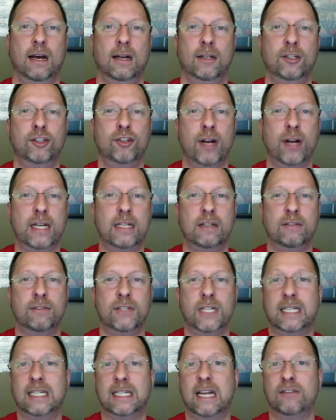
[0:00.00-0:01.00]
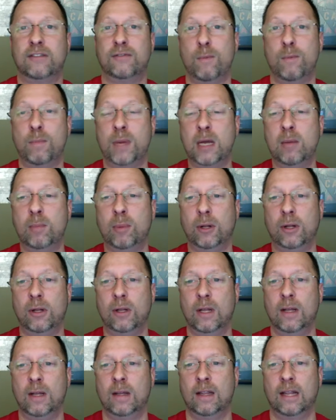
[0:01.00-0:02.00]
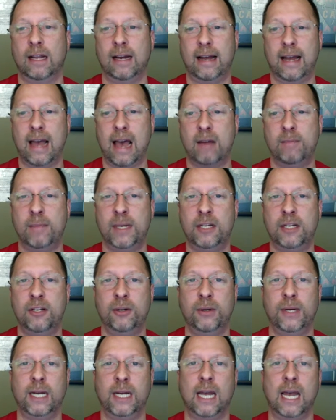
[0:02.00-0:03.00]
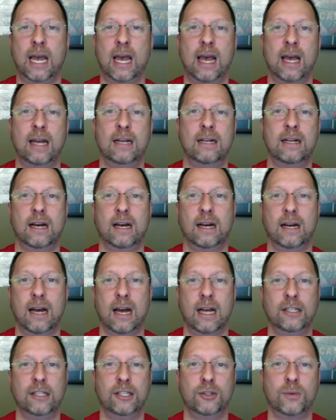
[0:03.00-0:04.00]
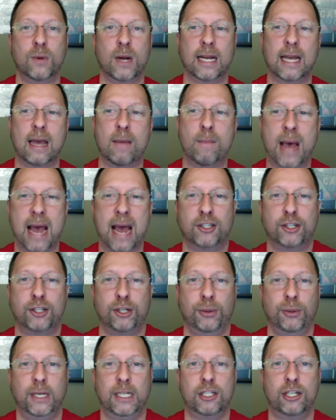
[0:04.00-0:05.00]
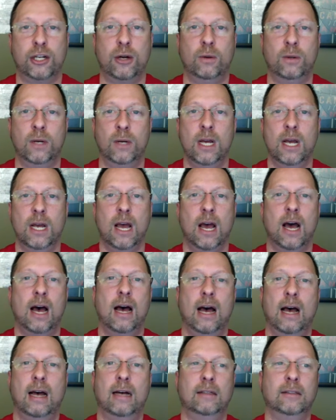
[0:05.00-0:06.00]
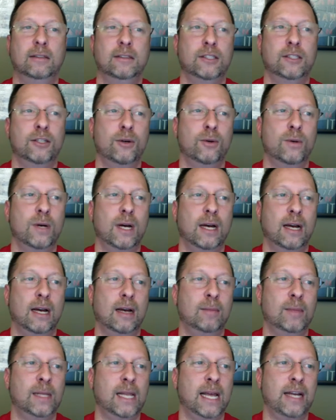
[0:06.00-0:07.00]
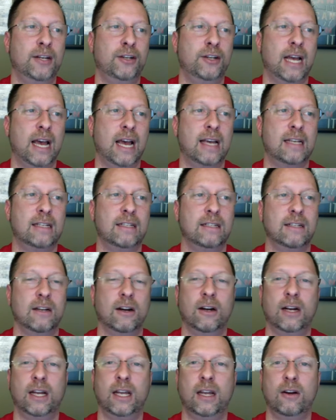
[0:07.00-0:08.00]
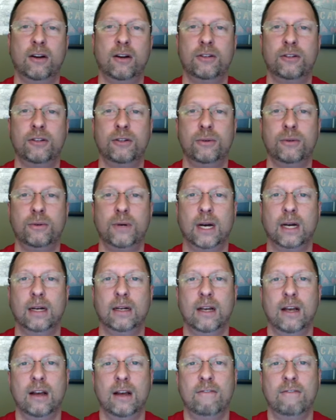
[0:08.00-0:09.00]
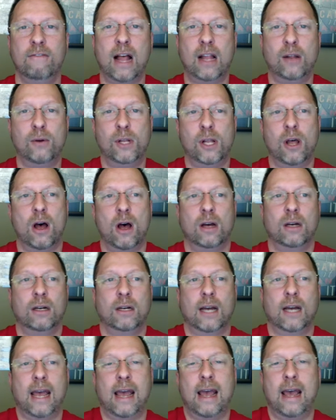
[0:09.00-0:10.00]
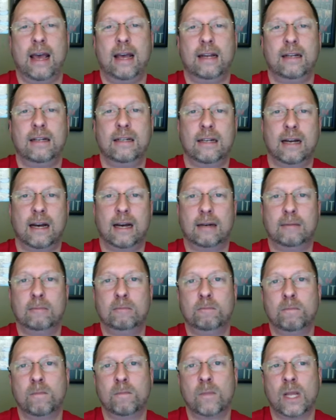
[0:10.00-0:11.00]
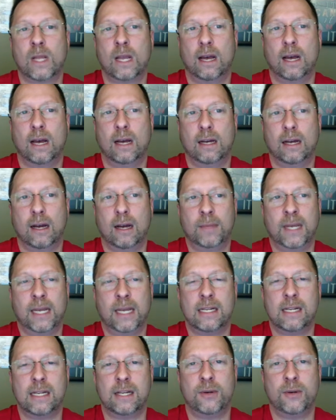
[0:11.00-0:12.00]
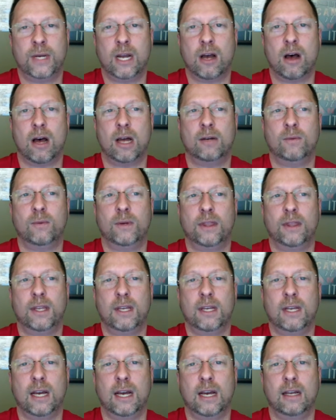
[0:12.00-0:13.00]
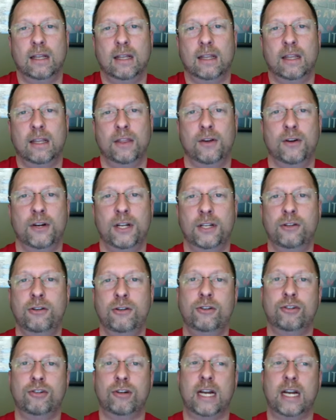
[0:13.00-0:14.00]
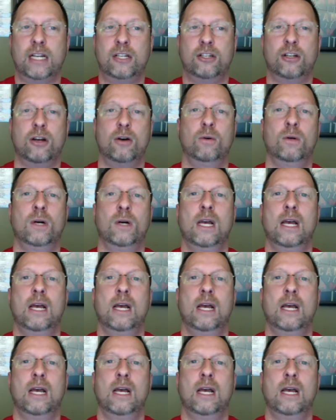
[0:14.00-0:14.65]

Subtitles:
Traits of Successful People that I had been doing, and I just want to get back to it. So I'm glad you guys are here to follow along, and I'm continuing on with the 32 traits. So